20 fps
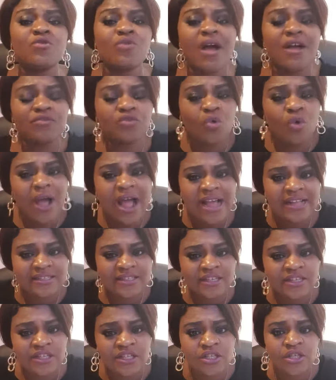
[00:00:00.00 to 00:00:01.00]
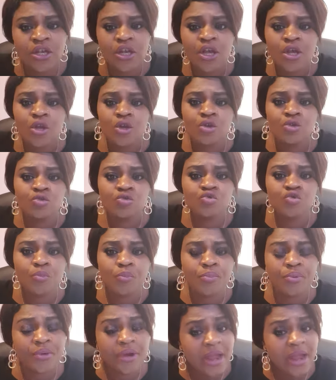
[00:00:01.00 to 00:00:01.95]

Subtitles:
you have to add it to